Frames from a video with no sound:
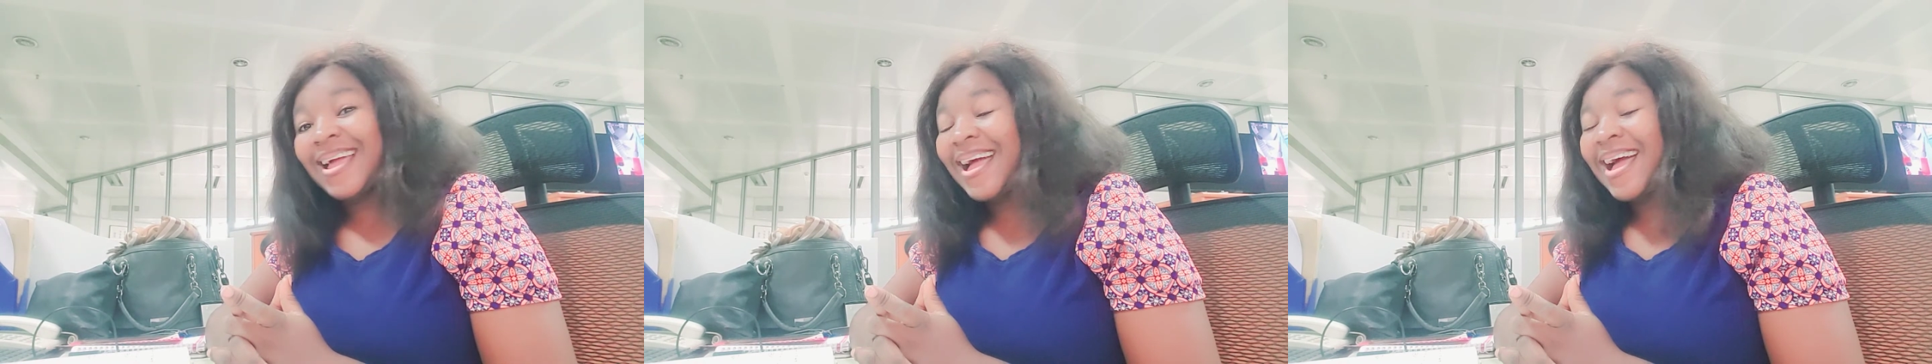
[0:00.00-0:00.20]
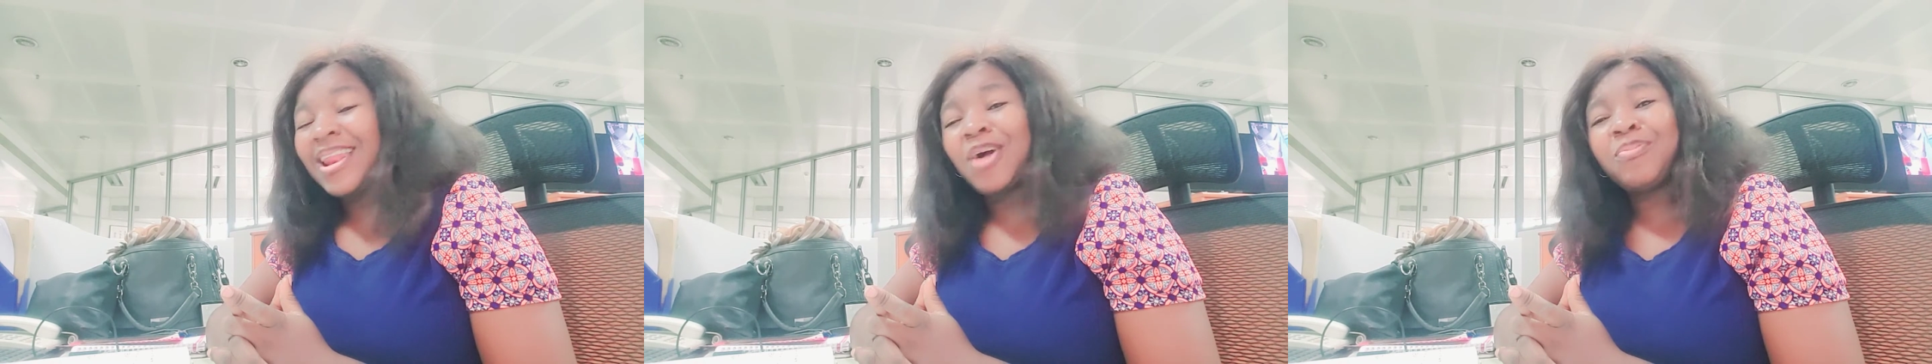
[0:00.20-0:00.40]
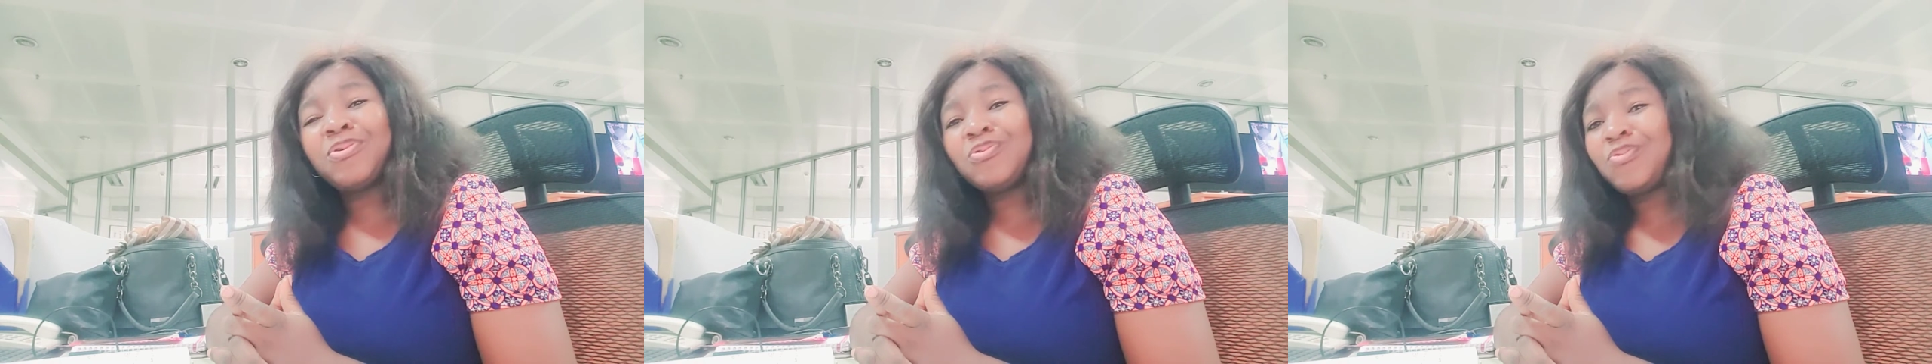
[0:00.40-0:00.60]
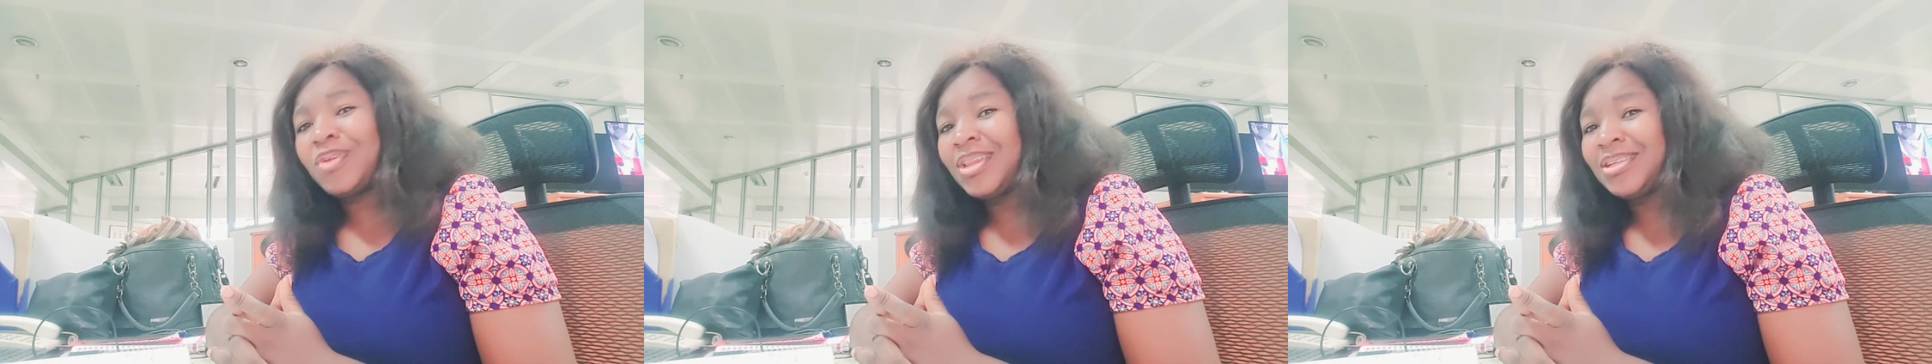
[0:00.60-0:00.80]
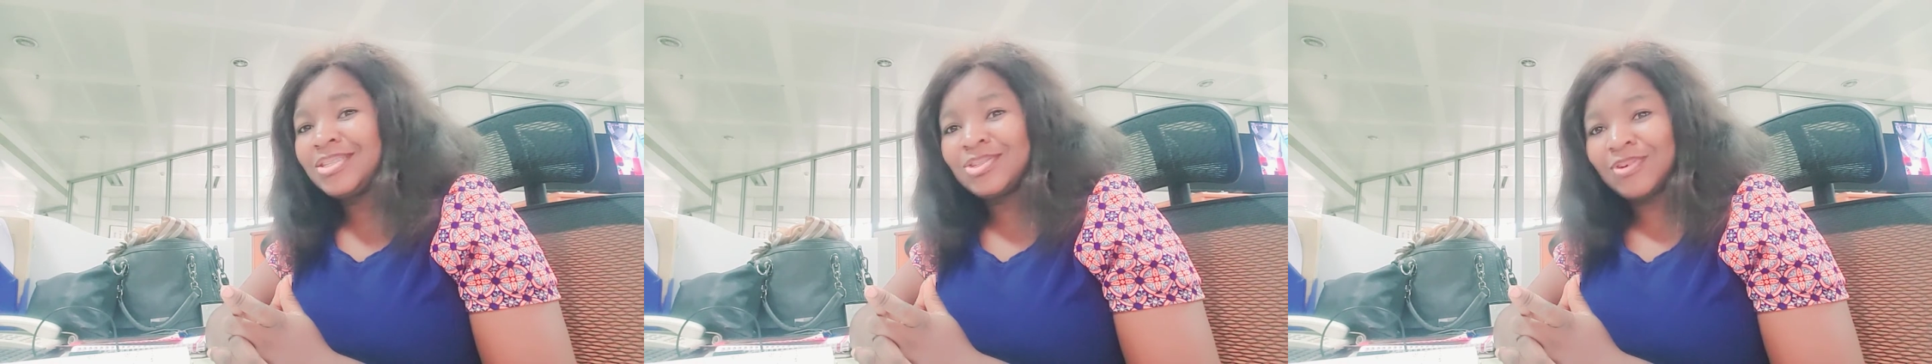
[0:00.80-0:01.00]
and I'll be
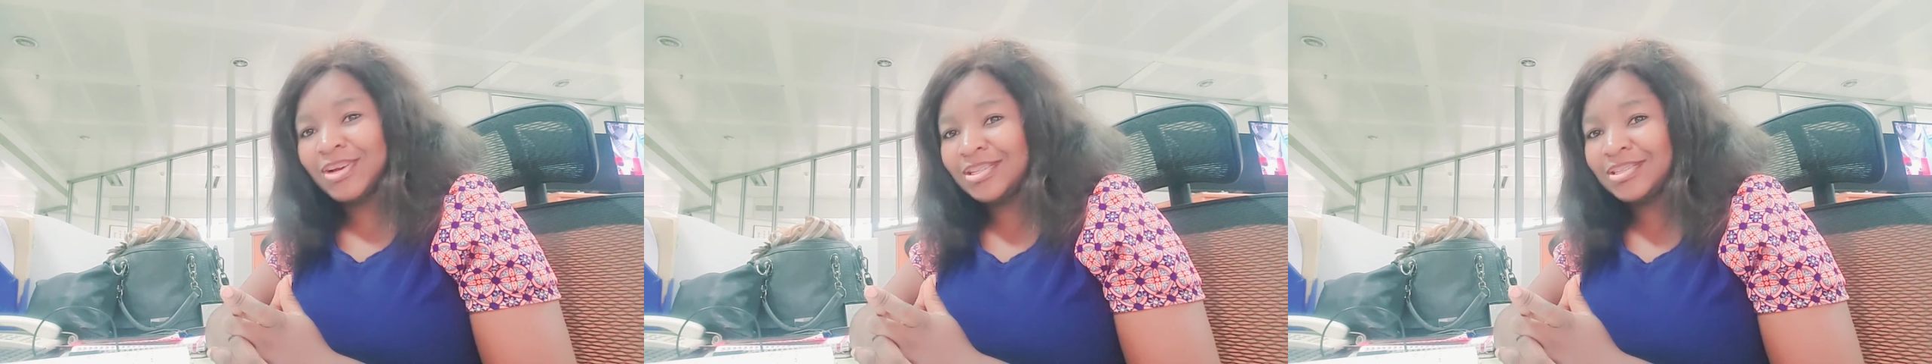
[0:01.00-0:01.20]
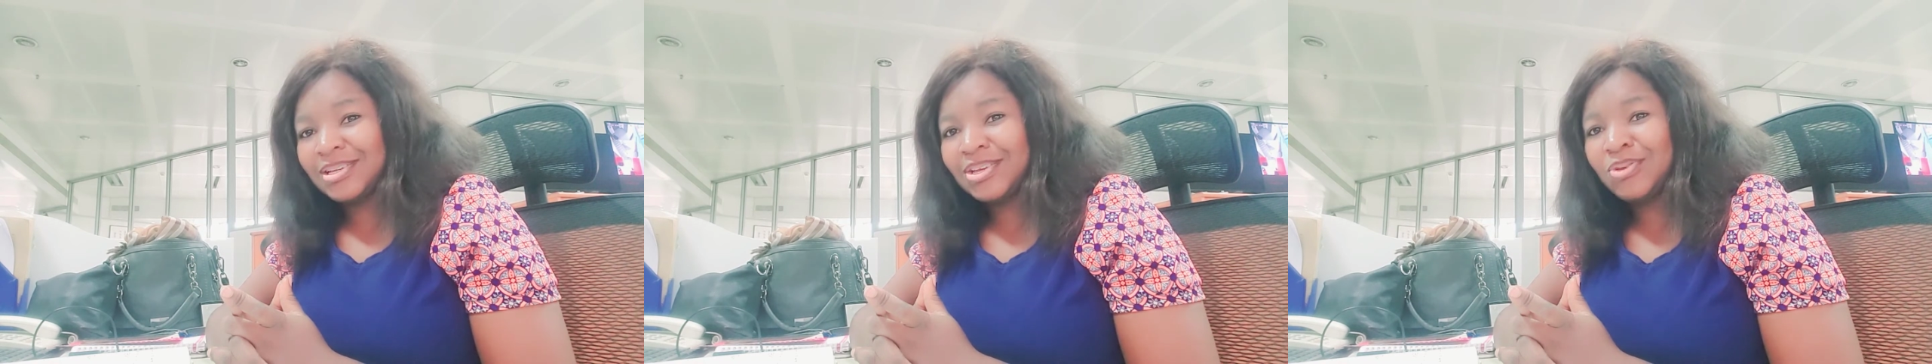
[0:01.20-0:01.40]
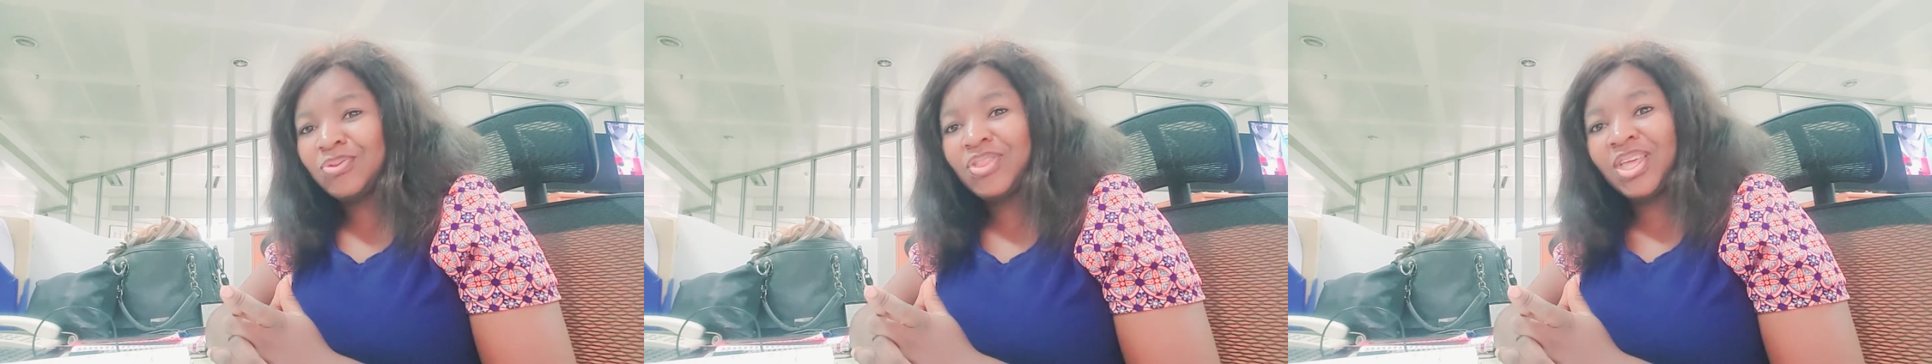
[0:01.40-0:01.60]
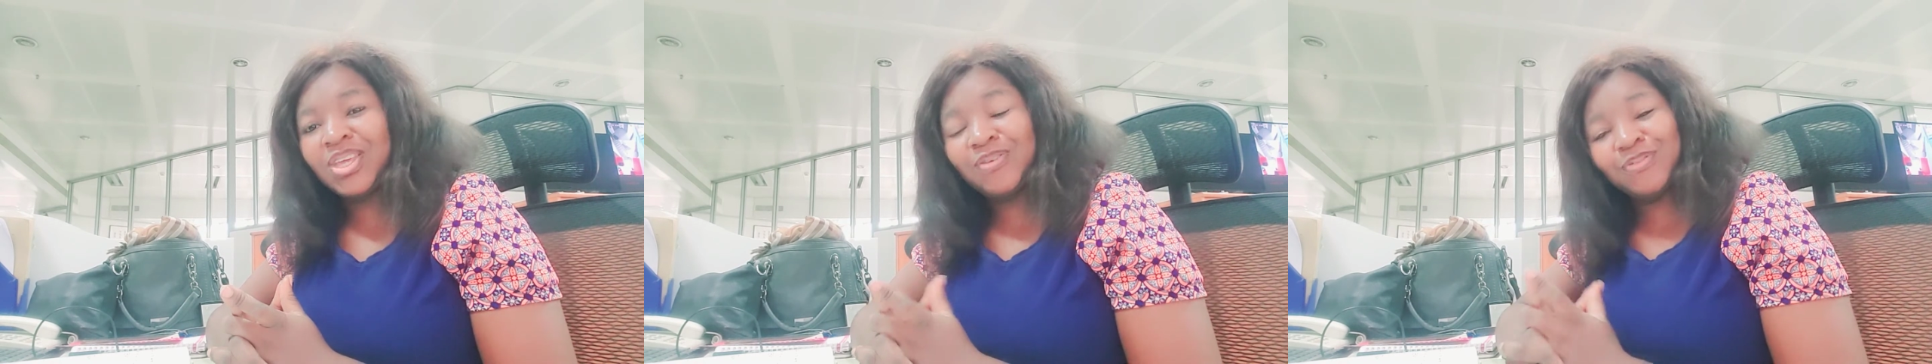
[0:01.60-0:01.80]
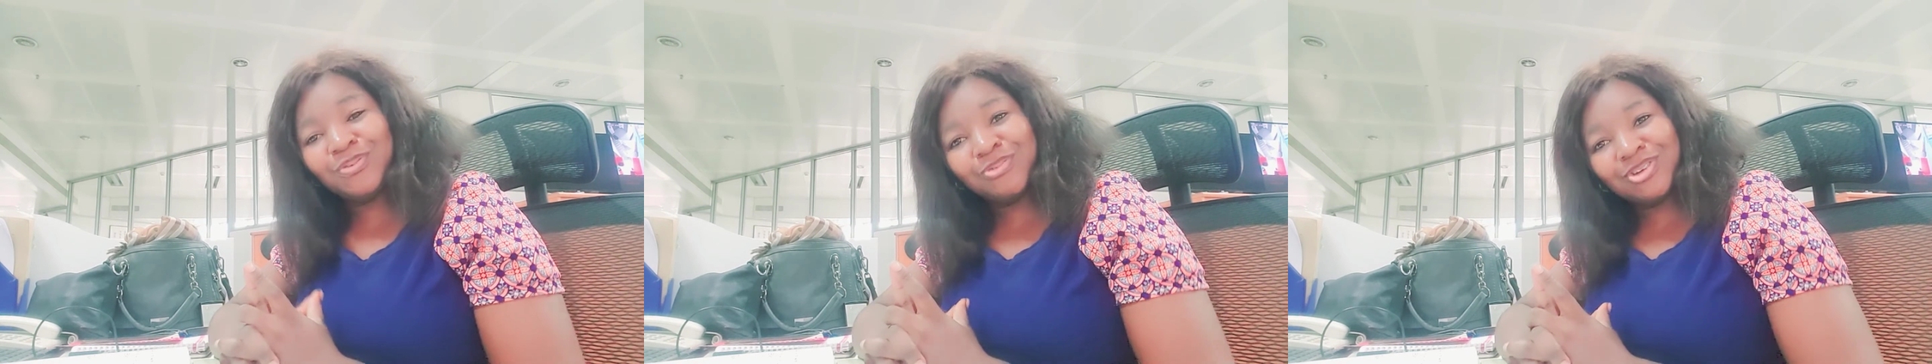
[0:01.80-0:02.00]
willing to answer you. Thank you
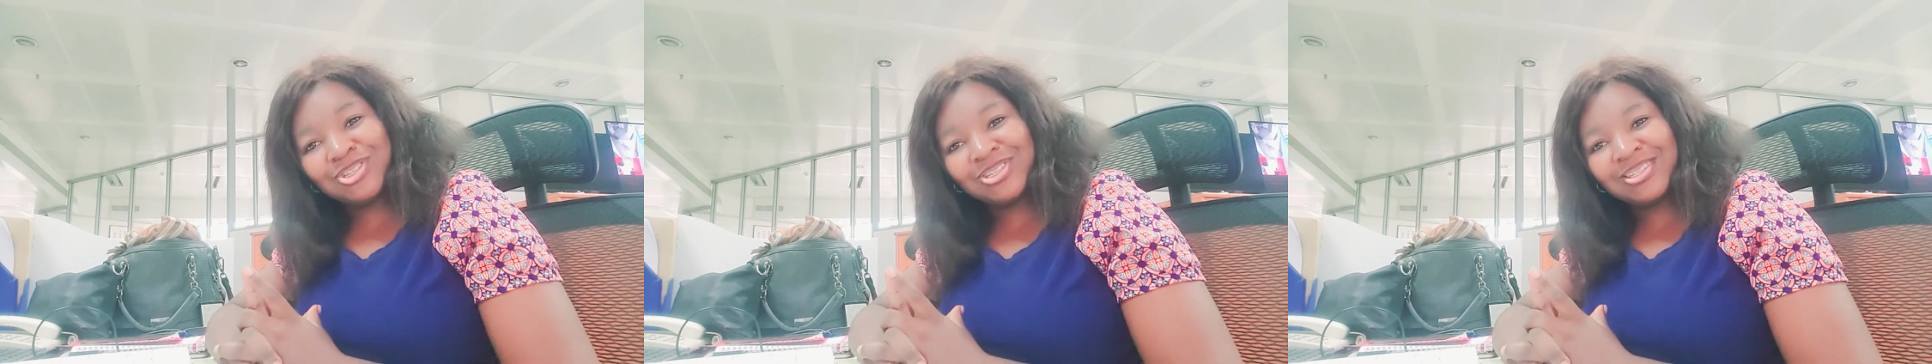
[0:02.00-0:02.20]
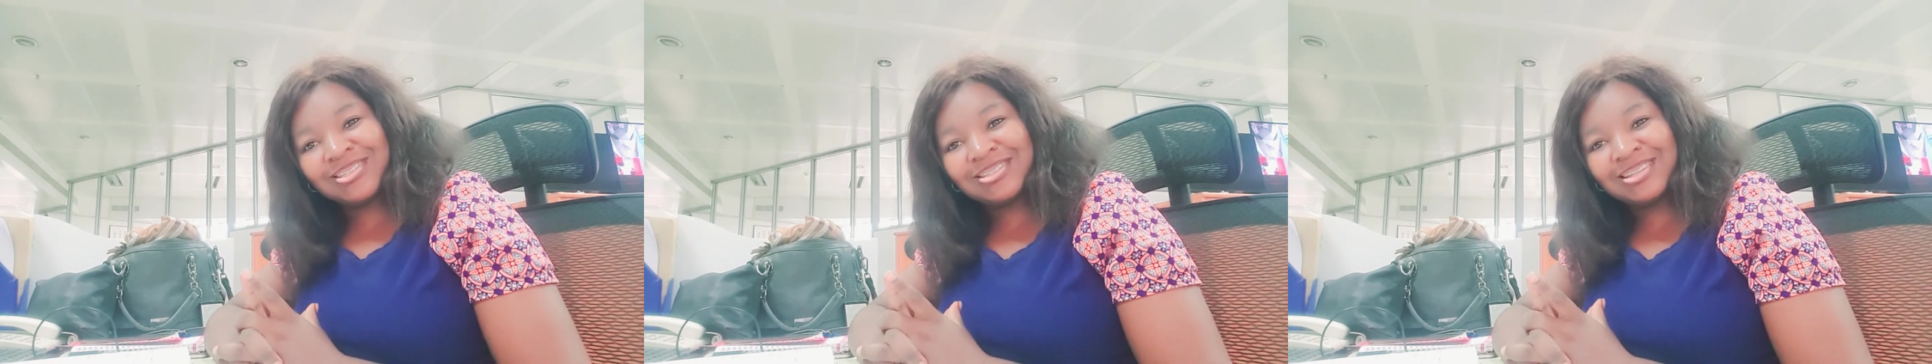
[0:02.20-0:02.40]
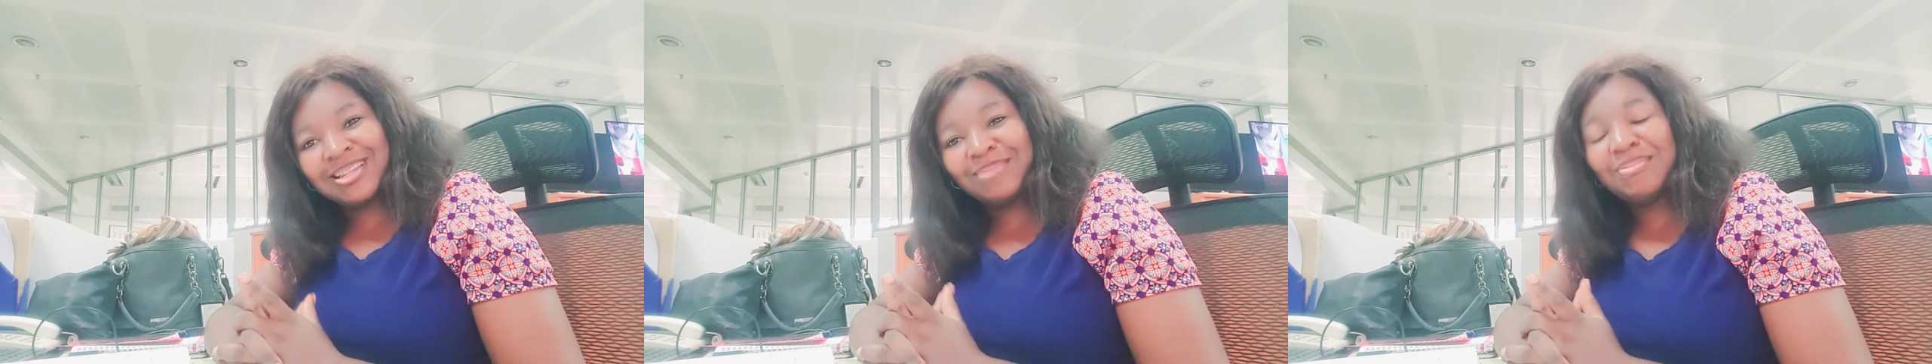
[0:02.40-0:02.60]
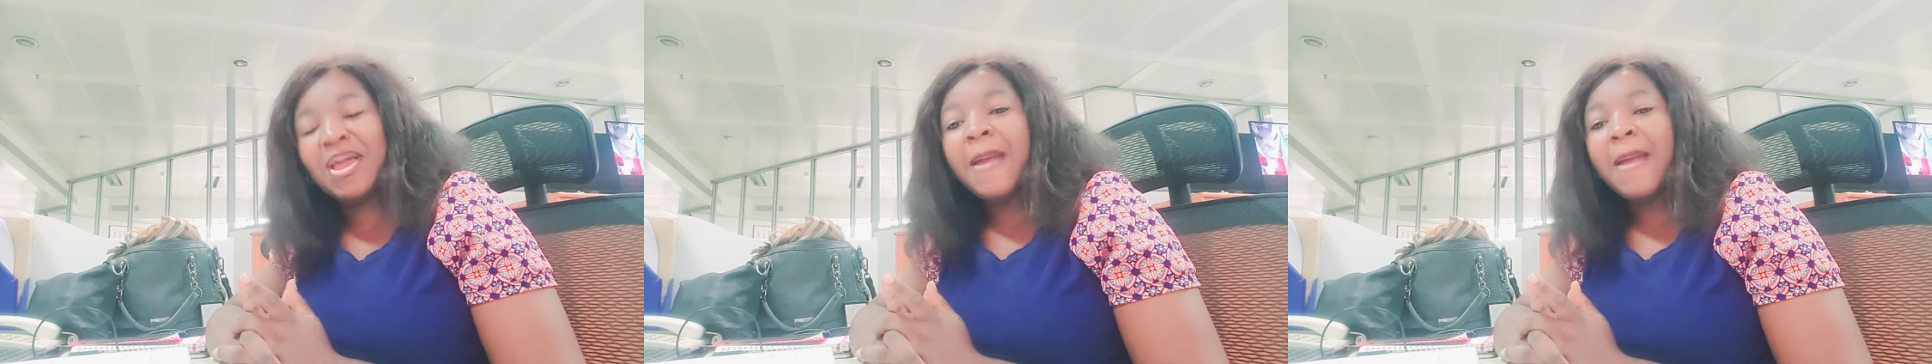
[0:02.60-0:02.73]
for watching this clip.